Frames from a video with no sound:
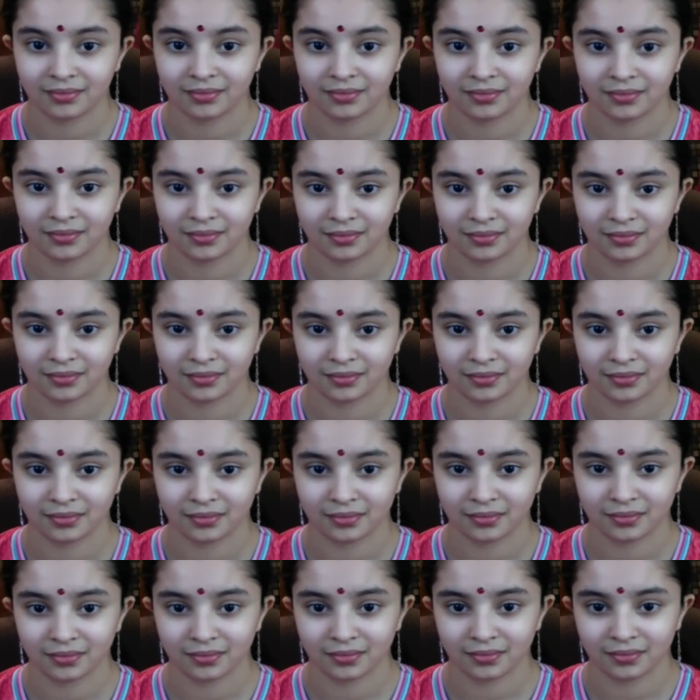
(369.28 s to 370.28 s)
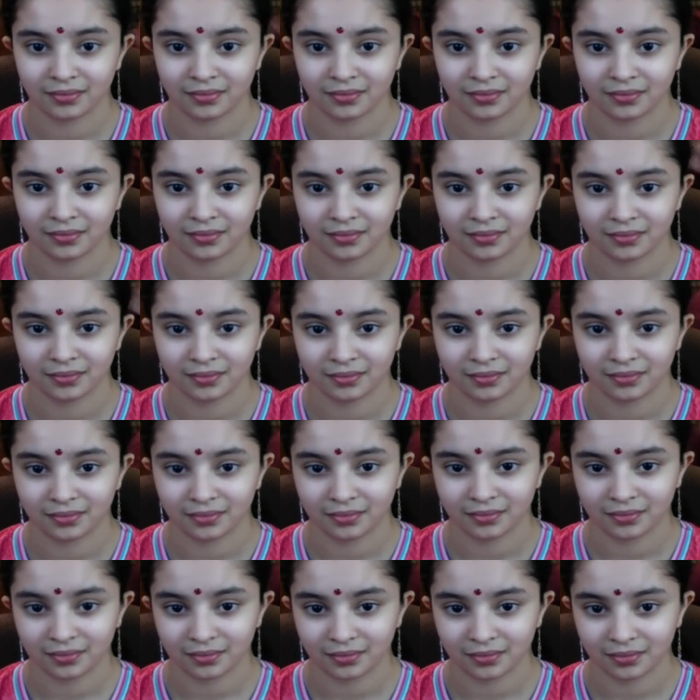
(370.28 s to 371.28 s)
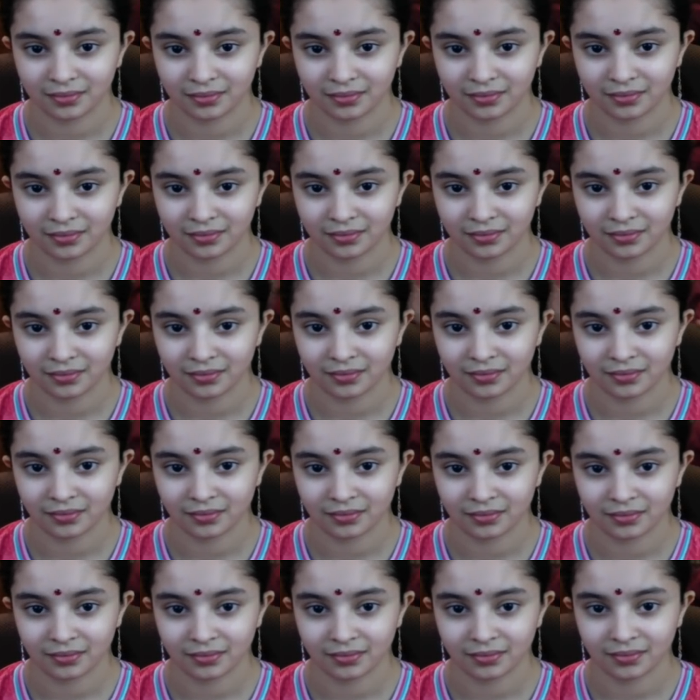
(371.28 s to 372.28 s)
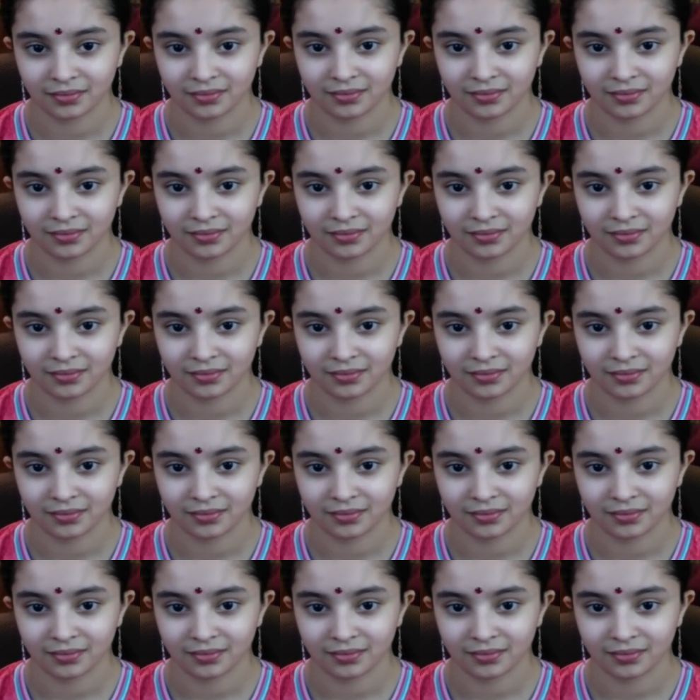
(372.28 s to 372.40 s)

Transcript: (not speaking)